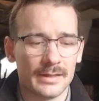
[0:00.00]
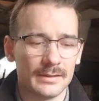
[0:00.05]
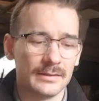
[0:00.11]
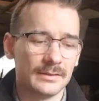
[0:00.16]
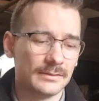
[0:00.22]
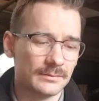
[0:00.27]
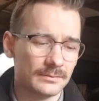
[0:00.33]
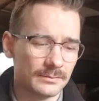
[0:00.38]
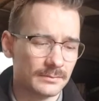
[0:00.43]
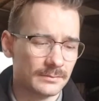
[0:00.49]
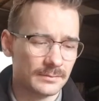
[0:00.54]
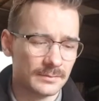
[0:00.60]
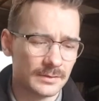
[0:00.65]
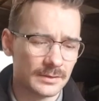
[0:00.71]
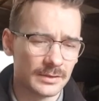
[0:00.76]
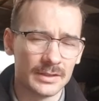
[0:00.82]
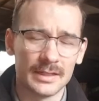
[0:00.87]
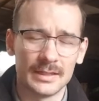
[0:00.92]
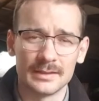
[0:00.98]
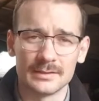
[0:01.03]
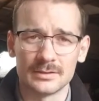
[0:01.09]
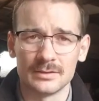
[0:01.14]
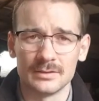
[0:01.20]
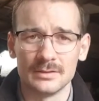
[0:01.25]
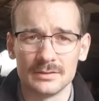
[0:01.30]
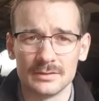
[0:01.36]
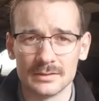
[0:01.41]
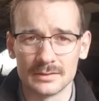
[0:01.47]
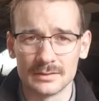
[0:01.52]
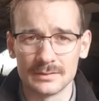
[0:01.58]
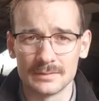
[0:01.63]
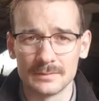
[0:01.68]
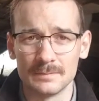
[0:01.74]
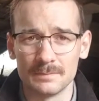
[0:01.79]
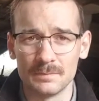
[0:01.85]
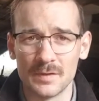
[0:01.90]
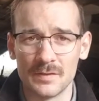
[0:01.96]
And so yeah, so you just,
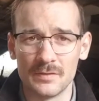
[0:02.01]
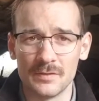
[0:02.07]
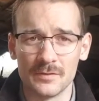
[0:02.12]
if you